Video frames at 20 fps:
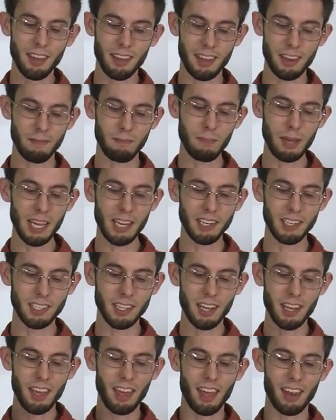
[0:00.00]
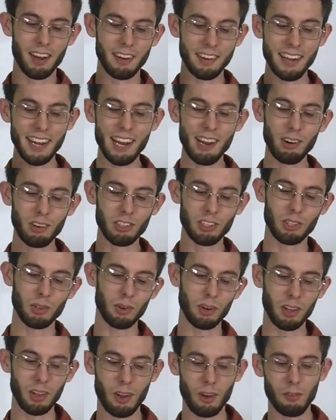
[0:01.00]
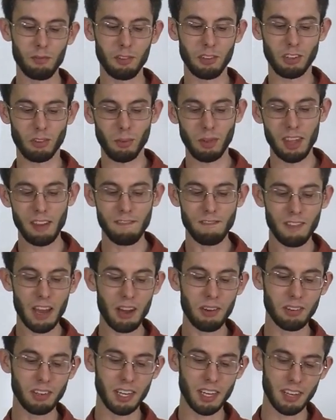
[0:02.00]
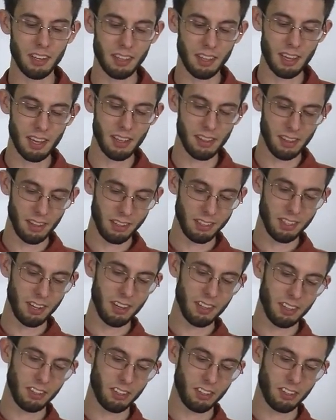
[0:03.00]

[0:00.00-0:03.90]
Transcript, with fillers: It means near Saurolophus. When they found it, they, they saw